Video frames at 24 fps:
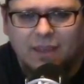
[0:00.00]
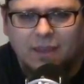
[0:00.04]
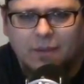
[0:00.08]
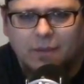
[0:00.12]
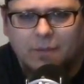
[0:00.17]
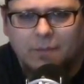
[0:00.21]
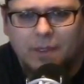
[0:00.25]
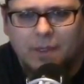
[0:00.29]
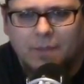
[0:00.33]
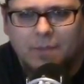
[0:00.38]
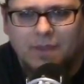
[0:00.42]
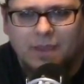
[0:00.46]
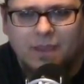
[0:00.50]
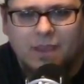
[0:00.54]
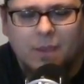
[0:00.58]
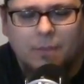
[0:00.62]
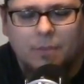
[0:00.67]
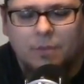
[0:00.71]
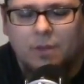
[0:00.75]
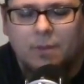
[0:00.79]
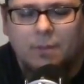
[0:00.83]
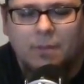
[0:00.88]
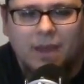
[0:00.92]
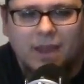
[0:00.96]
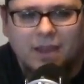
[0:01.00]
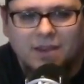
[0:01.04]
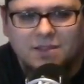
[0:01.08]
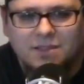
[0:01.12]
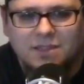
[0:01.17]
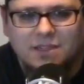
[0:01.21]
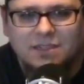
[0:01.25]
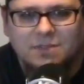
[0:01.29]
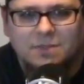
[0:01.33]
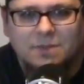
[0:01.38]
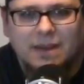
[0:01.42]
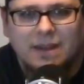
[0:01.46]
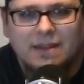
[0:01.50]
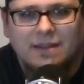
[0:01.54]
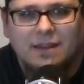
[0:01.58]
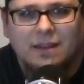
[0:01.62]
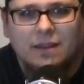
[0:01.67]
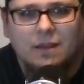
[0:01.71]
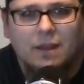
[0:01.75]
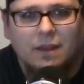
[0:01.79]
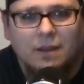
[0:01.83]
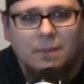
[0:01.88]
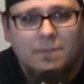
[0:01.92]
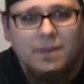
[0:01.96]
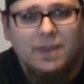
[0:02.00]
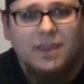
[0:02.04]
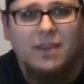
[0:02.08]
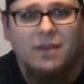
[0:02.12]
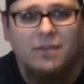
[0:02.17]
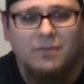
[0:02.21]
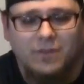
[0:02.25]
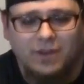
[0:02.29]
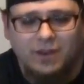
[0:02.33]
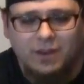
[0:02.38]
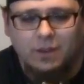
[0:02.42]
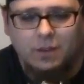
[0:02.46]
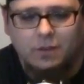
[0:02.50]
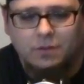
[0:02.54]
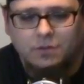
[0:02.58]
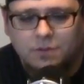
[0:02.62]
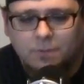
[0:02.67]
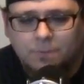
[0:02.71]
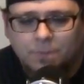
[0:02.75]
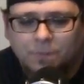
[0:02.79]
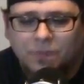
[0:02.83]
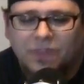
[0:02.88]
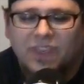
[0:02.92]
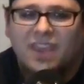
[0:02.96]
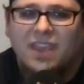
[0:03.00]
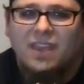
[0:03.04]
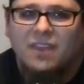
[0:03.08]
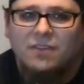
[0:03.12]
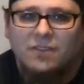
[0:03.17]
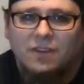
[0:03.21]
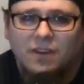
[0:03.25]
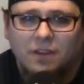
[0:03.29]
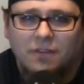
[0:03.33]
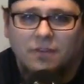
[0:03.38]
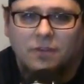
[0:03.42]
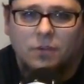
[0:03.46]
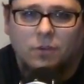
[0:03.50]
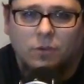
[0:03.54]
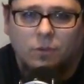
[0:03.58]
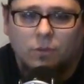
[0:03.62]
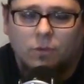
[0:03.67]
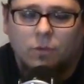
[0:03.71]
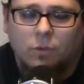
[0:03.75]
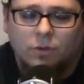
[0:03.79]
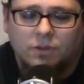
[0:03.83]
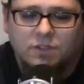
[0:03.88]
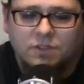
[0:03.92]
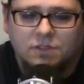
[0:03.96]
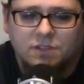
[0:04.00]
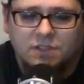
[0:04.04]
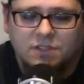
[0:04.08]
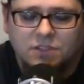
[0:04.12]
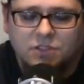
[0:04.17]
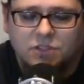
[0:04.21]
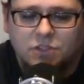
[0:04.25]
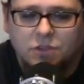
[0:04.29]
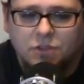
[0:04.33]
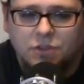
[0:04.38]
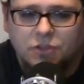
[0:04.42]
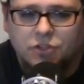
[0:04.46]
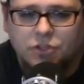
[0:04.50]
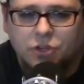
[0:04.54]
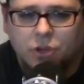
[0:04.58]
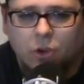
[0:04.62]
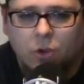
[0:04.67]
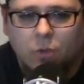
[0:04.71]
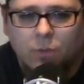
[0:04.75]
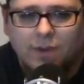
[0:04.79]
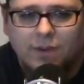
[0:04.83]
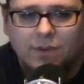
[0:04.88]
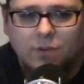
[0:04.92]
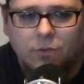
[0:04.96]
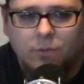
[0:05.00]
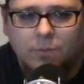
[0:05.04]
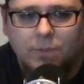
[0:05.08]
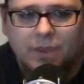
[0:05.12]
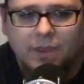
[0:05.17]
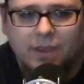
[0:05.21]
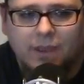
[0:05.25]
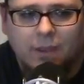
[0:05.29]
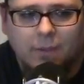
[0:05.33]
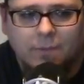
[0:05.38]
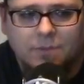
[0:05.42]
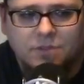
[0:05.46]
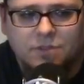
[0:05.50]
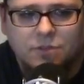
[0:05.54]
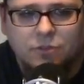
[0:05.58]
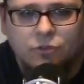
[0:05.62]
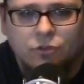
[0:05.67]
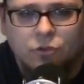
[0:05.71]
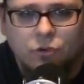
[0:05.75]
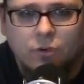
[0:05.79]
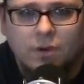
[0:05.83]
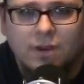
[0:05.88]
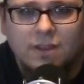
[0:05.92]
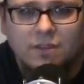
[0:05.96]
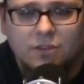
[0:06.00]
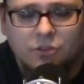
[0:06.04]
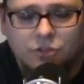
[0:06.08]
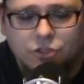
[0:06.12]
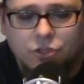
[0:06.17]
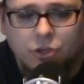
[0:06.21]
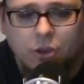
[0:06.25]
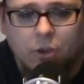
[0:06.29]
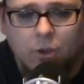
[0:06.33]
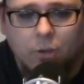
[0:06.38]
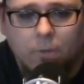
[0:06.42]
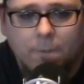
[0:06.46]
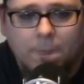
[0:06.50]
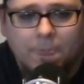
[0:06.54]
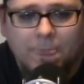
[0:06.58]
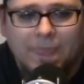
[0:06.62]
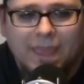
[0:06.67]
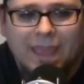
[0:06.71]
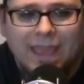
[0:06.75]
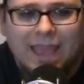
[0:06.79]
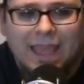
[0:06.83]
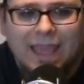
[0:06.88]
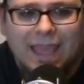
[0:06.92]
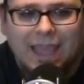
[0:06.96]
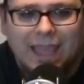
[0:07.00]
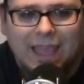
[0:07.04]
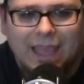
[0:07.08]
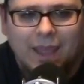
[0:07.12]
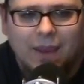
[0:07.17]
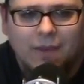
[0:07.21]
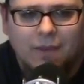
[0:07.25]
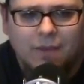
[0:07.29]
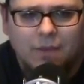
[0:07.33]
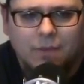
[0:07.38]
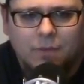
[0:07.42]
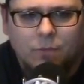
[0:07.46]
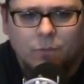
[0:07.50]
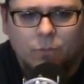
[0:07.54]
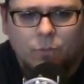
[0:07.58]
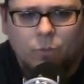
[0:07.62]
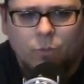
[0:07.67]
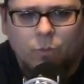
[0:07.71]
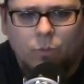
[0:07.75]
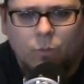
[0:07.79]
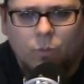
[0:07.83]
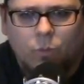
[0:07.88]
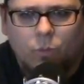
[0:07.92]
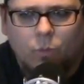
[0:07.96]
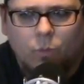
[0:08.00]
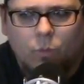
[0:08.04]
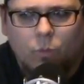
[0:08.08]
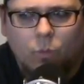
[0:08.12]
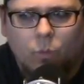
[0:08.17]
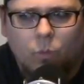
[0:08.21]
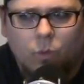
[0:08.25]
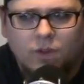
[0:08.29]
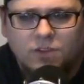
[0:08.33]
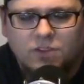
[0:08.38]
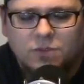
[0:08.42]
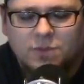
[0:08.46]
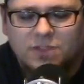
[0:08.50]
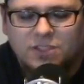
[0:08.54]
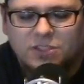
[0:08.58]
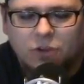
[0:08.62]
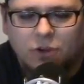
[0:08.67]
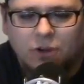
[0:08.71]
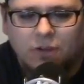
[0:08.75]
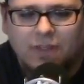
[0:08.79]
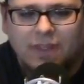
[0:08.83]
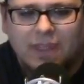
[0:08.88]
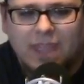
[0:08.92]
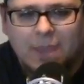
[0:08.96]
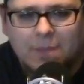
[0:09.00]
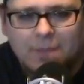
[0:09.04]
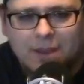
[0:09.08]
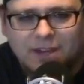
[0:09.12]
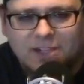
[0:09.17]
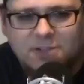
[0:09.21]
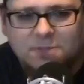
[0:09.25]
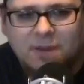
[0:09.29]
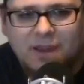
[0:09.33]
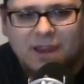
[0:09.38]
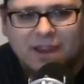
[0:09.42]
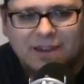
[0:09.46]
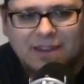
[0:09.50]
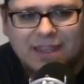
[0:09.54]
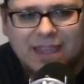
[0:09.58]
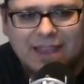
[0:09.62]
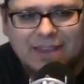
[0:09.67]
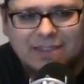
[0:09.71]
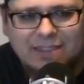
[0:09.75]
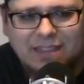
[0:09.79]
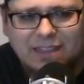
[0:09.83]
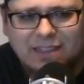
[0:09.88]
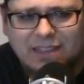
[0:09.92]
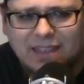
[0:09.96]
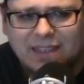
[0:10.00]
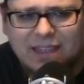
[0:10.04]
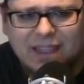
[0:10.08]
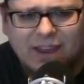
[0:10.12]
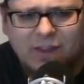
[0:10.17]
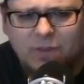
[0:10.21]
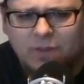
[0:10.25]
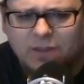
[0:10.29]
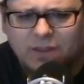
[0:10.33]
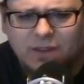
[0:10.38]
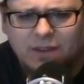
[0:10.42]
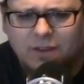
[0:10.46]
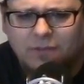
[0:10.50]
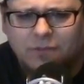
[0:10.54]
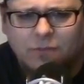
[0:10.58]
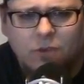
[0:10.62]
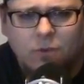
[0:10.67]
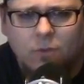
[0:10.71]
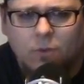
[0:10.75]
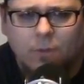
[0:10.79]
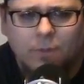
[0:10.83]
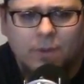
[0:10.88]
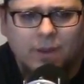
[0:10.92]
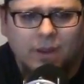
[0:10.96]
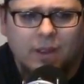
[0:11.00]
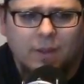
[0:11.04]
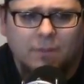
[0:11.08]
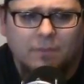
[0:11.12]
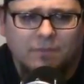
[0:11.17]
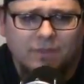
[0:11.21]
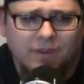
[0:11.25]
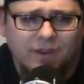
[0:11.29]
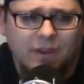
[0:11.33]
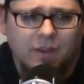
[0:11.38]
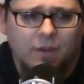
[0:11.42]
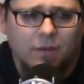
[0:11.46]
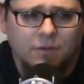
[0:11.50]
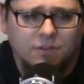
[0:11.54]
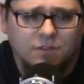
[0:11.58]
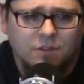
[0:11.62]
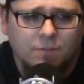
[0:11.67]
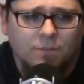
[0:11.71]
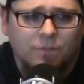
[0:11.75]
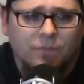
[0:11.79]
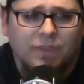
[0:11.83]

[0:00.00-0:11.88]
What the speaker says: maybe a couple unboxings, but I did a lot of pickup videos. If any of you, of course, listen to the show, we do pickups during the show. And once we started the Game Addicts Podcast, I think I only did a few more pickup videos.